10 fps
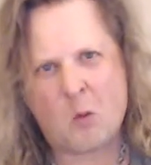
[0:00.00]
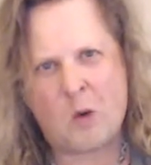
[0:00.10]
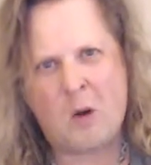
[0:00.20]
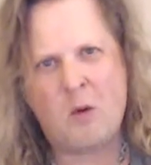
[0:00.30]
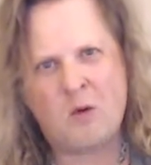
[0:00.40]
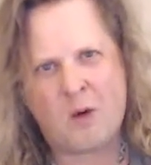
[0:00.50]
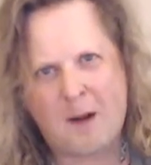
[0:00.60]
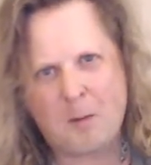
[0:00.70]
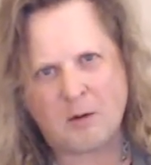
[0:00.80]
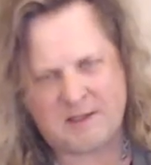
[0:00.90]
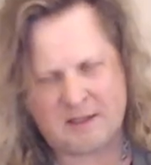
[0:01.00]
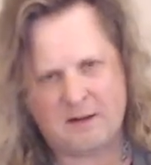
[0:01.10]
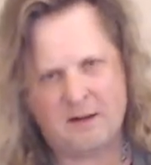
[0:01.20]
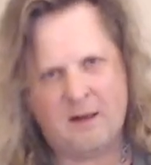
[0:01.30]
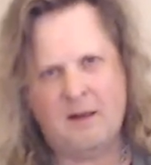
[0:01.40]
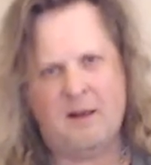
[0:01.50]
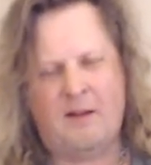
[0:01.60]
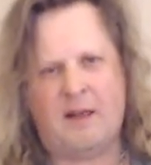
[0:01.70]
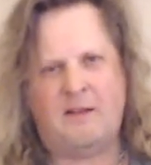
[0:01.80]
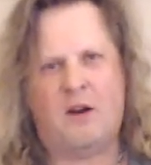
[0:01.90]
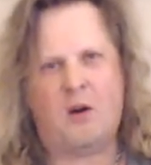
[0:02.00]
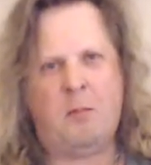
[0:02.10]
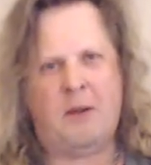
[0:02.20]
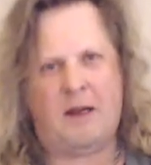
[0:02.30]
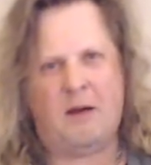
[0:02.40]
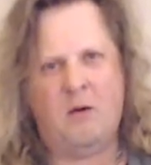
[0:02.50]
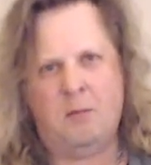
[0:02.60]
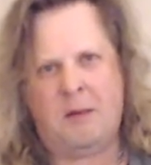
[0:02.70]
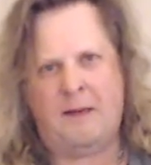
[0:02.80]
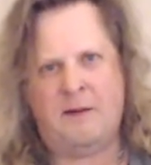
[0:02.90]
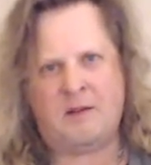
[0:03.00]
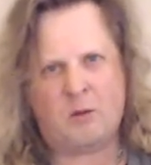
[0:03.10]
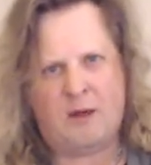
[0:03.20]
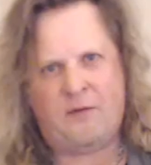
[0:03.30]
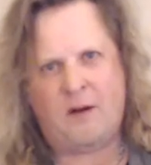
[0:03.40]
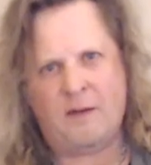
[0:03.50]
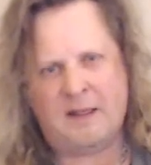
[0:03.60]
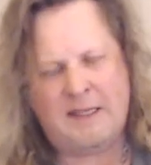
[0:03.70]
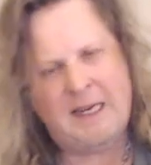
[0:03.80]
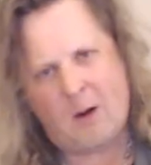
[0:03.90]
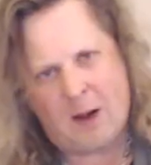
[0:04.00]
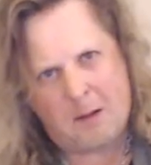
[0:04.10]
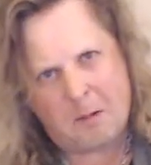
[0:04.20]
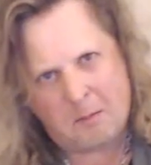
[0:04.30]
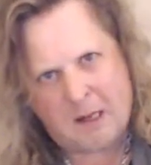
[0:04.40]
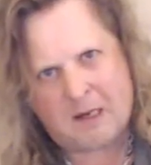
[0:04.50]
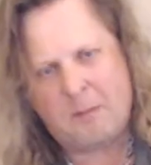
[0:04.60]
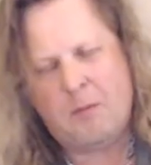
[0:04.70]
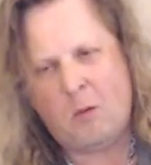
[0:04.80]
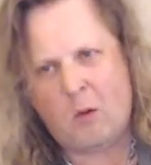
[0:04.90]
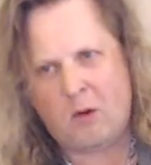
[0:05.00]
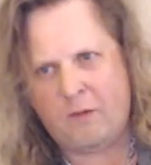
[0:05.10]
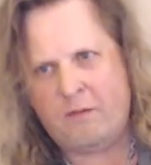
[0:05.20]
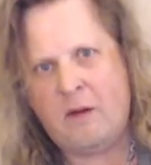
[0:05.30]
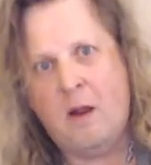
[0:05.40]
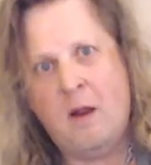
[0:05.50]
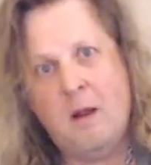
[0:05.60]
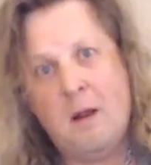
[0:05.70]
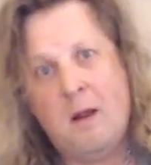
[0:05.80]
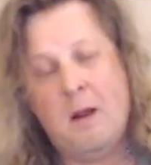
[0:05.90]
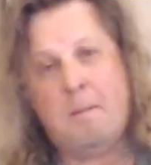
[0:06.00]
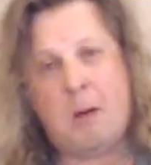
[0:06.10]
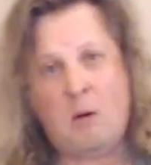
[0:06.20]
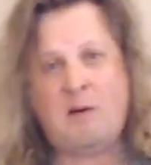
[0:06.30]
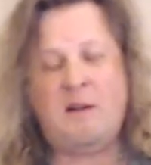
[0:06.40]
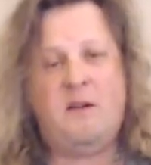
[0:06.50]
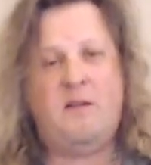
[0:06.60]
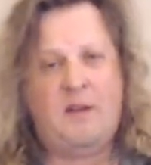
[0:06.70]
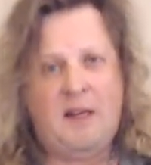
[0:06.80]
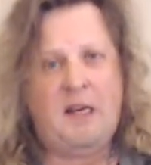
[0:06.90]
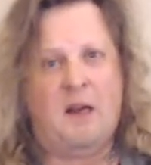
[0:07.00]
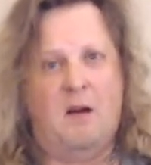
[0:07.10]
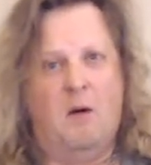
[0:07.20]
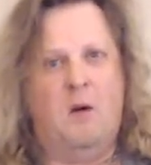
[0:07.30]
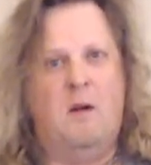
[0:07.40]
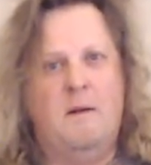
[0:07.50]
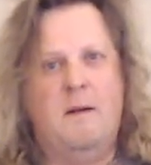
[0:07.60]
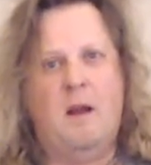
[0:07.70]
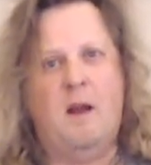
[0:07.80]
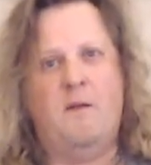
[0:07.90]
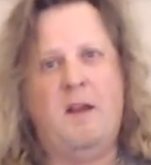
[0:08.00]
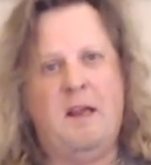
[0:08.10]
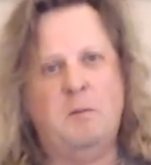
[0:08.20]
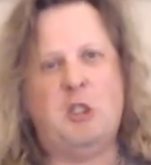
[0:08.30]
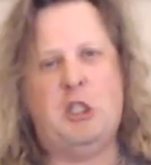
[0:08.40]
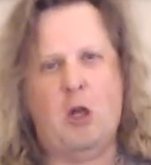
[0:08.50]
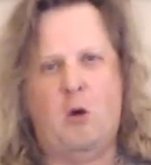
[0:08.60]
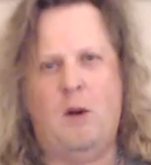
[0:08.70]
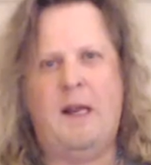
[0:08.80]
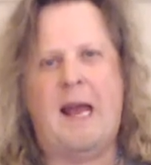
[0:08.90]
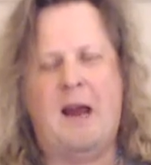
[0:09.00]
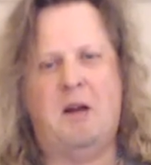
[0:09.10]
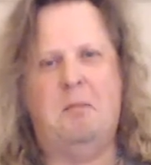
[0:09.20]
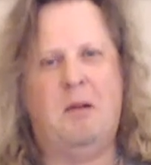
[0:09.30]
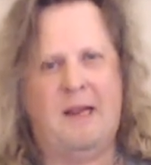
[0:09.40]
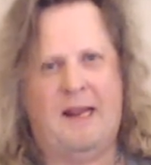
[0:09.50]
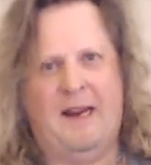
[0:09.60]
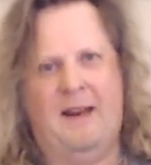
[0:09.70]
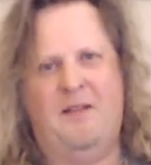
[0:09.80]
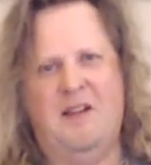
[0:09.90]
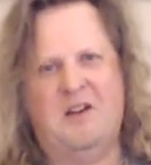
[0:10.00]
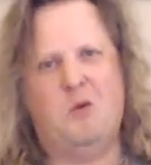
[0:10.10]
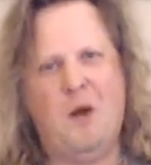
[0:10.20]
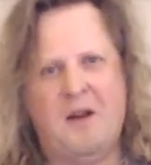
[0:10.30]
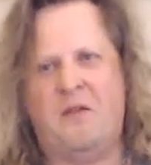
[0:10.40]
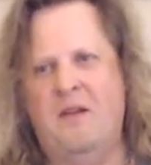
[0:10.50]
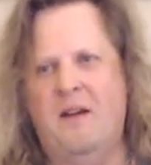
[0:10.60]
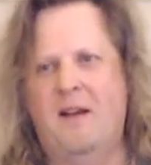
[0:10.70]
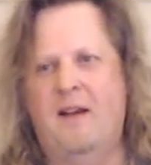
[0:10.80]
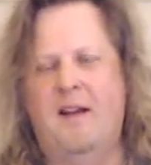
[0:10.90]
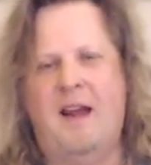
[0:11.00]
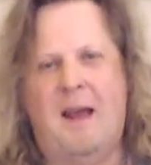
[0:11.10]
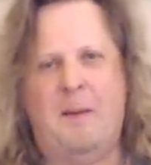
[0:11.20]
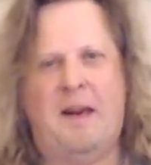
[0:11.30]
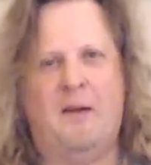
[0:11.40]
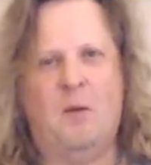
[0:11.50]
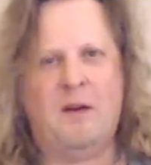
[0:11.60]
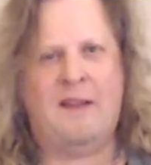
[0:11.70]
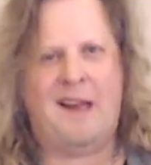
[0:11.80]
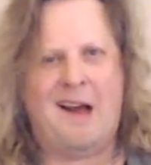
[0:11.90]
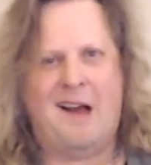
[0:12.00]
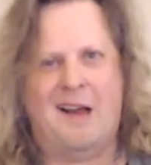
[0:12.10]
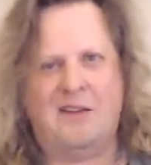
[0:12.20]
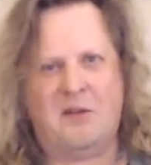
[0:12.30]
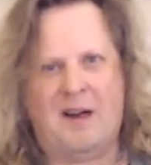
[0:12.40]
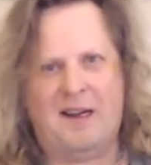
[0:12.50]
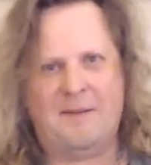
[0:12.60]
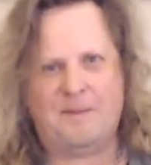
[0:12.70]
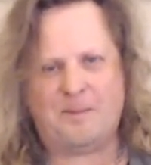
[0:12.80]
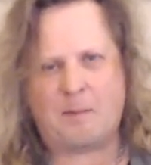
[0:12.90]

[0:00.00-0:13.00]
Rowan Robertson, the guitar player who played this riff on the Dio album, Lock Up the Wolves, posted a video of him showing how to play this riff. I mean, what are the odds, right?